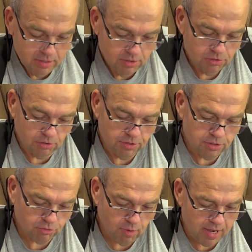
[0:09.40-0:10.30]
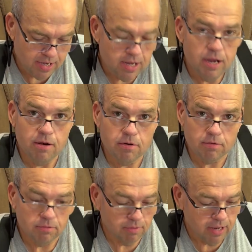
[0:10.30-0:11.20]
So this right
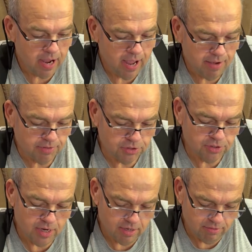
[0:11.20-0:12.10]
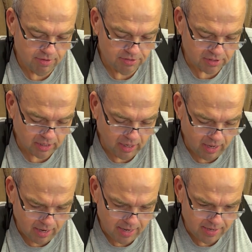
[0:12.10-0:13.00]
here, I have a set of these
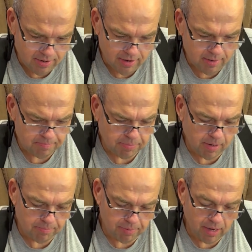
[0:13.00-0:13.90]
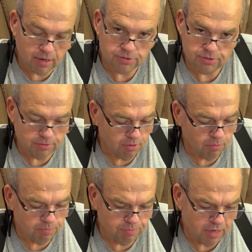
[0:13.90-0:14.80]
Klein pump pliers. I don't
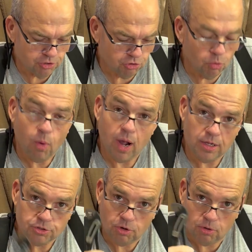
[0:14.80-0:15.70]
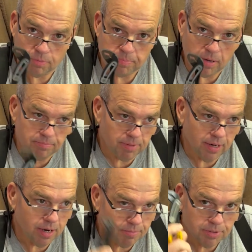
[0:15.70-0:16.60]
know, not sure why it's called a pump
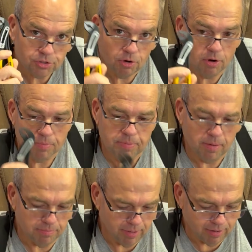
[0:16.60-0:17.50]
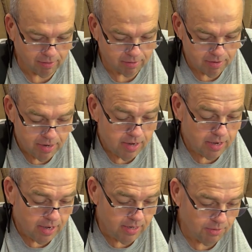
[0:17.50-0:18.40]
plier, but it's called a pump plier.
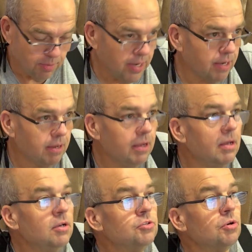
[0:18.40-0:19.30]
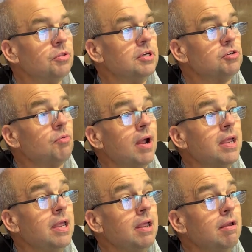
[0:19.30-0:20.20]
Anyway, so this right
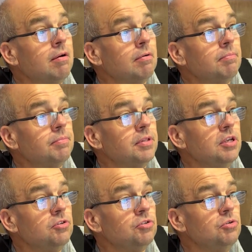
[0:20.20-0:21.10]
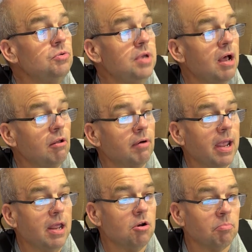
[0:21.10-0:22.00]
here, these two yellow
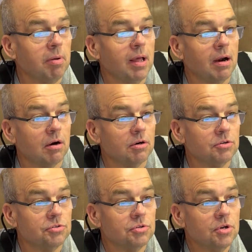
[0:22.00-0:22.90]
handle pliers